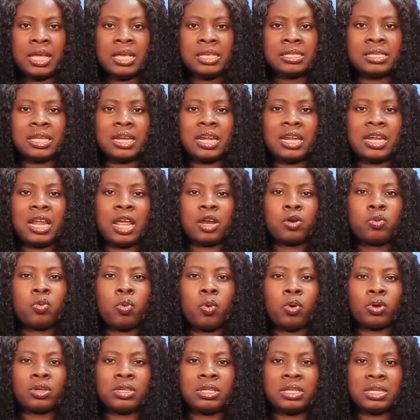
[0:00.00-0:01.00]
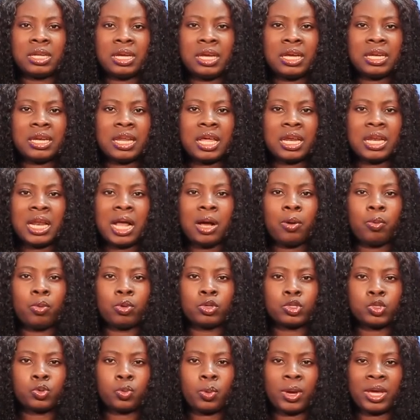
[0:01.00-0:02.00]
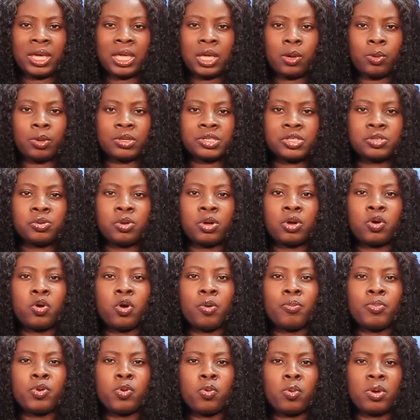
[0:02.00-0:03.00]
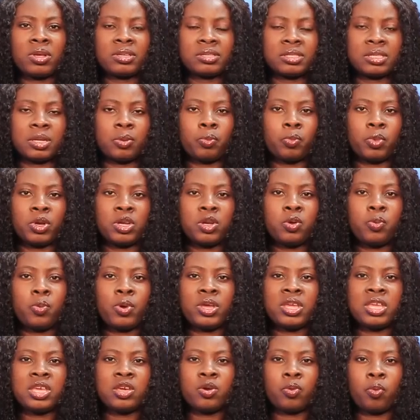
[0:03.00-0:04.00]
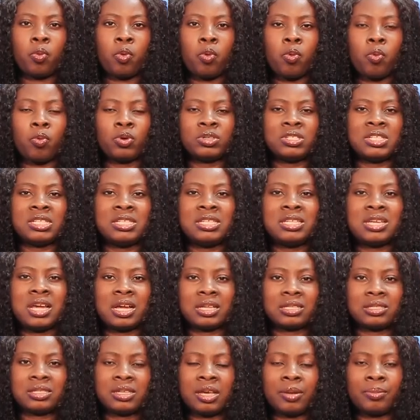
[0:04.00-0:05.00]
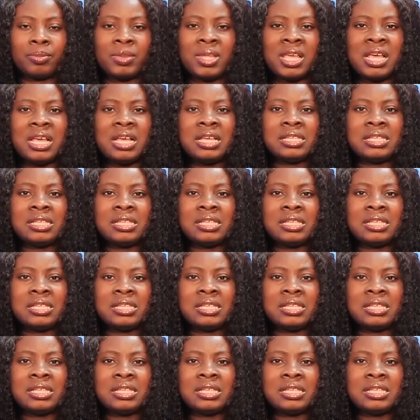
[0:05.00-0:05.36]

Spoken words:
Said an annual day, and now what to work, watching a co being one send when you were you cool, what did you attempt?